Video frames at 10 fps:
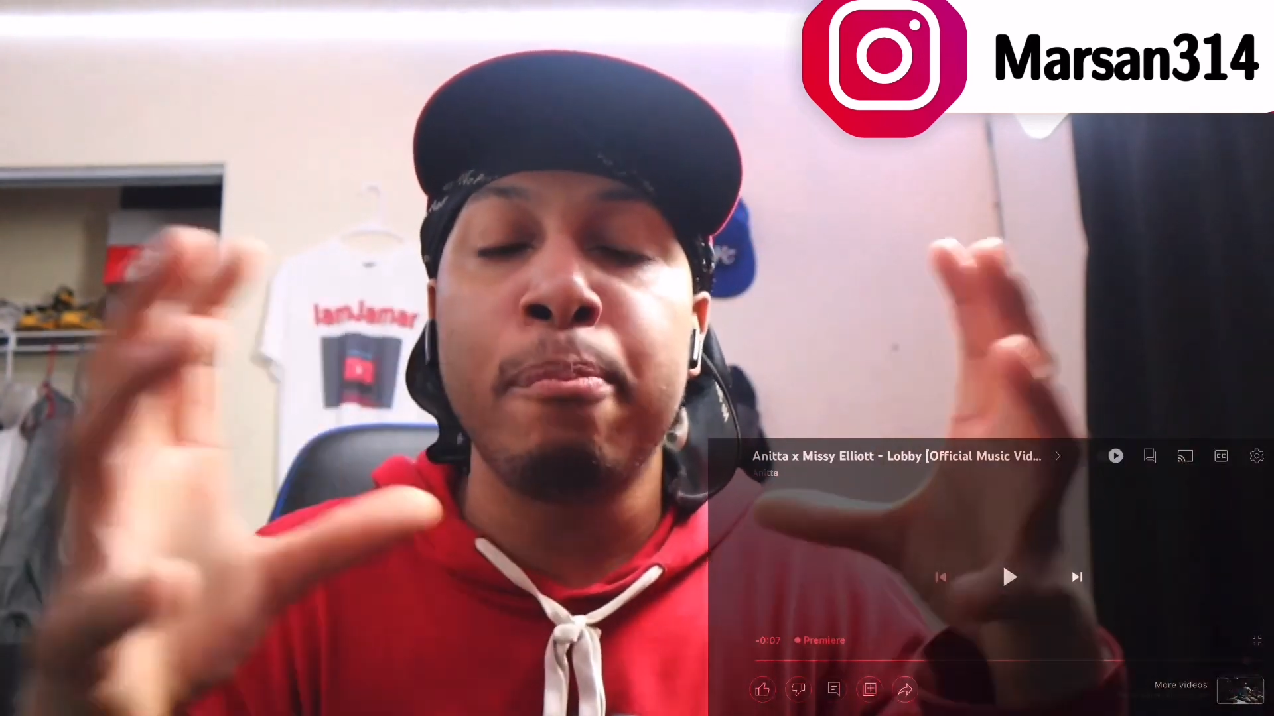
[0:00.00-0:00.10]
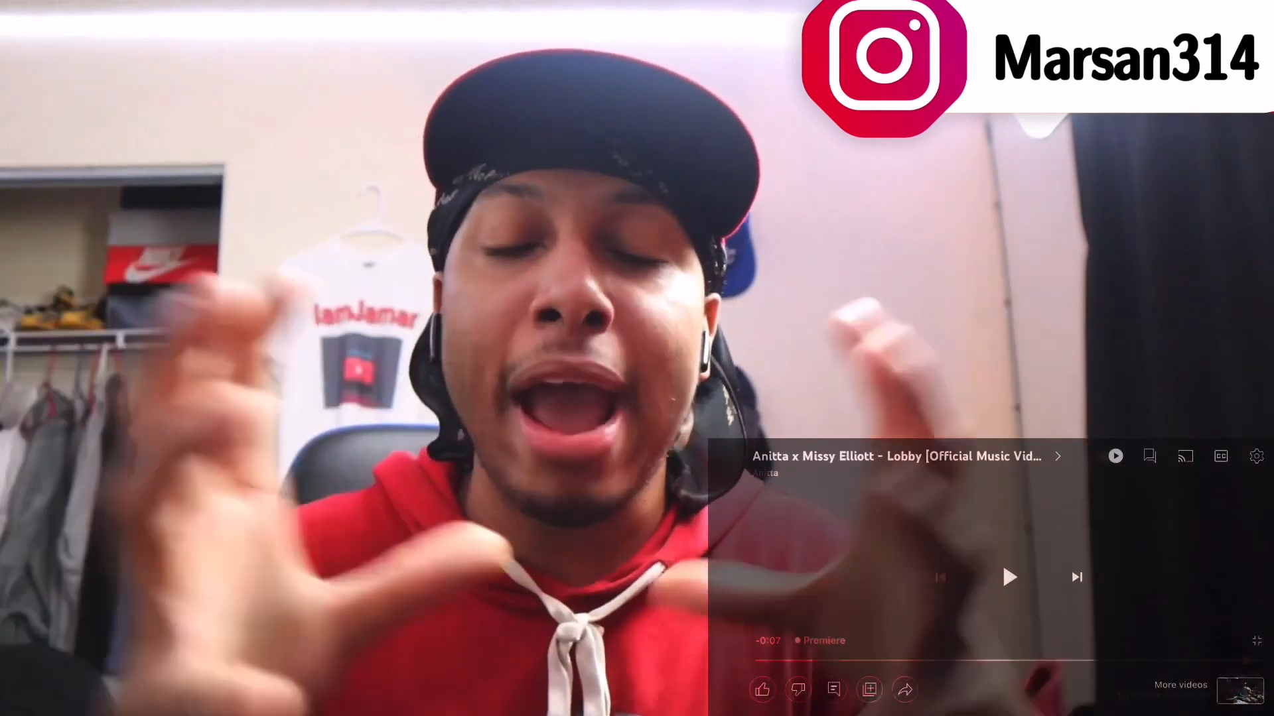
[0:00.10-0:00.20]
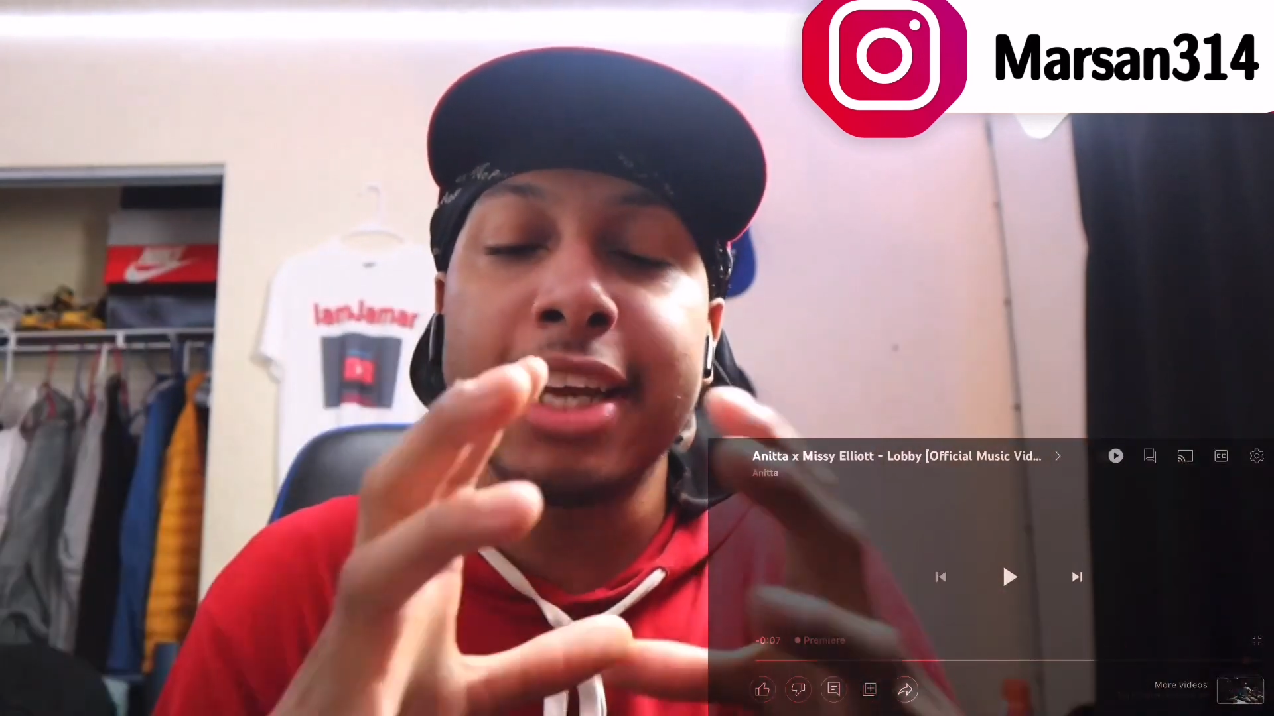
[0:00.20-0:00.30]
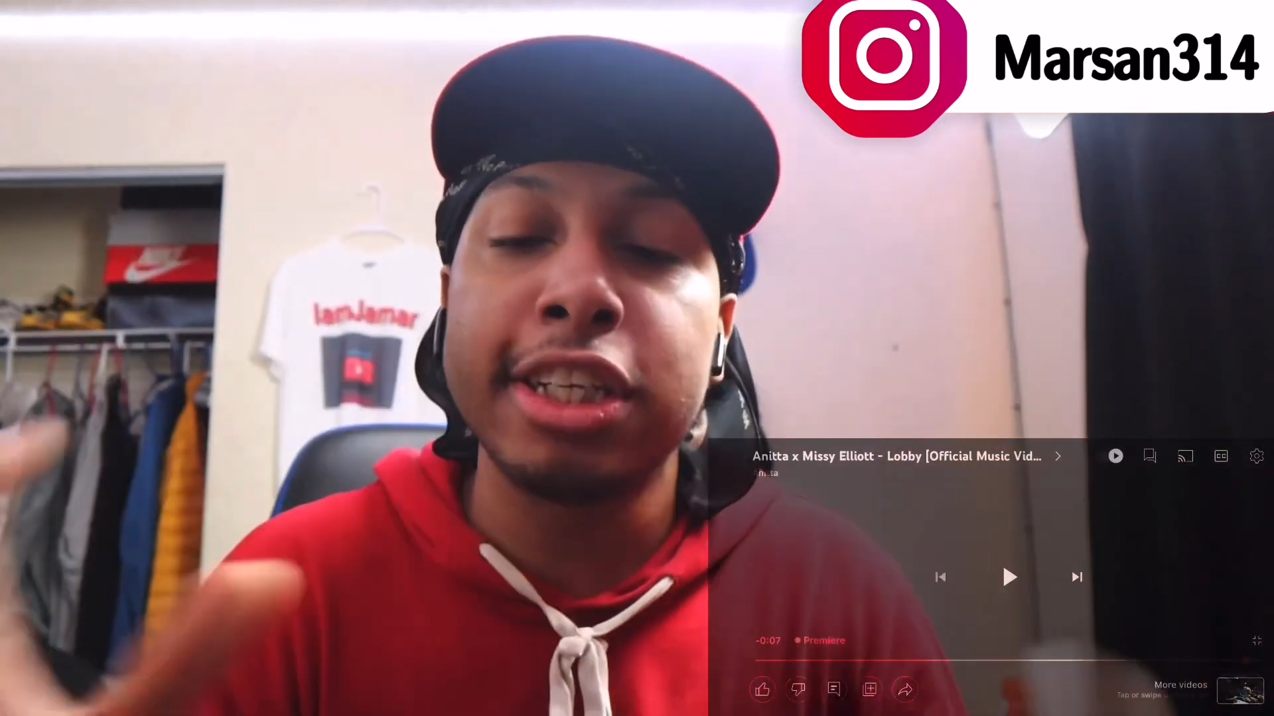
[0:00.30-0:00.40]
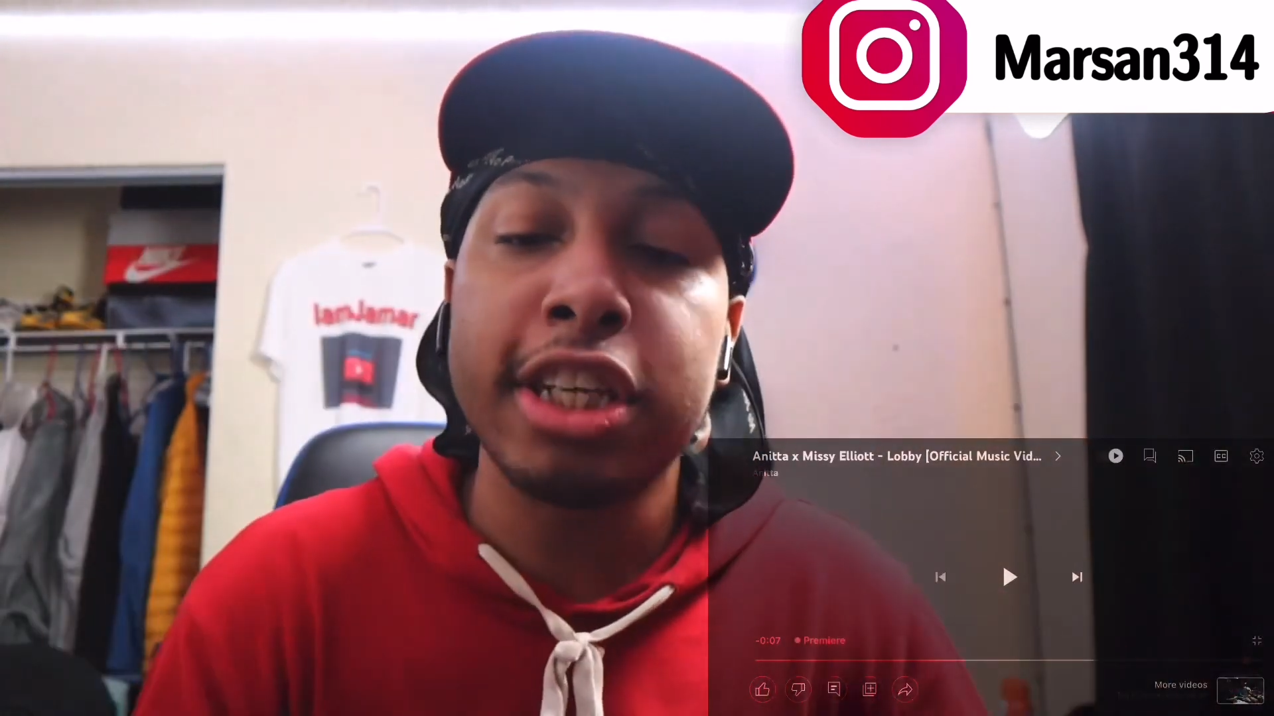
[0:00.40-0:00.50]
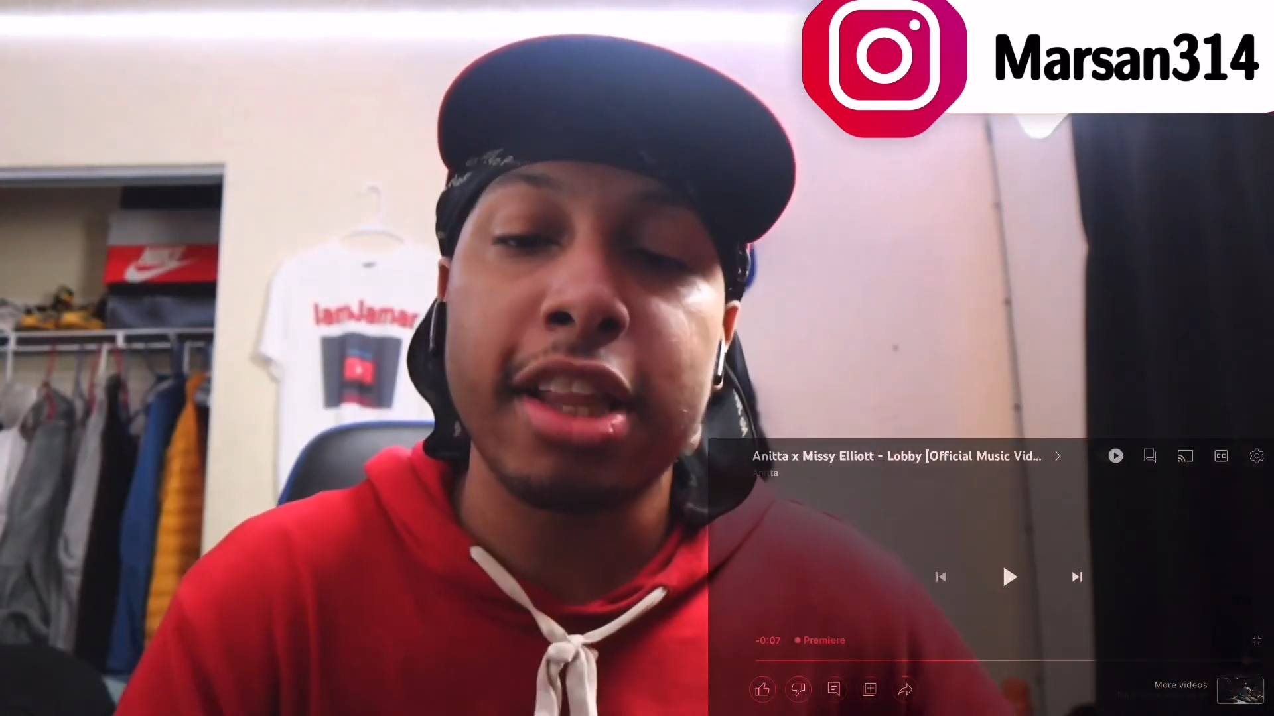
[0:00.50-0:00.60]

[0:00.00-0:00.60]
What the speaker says: matched each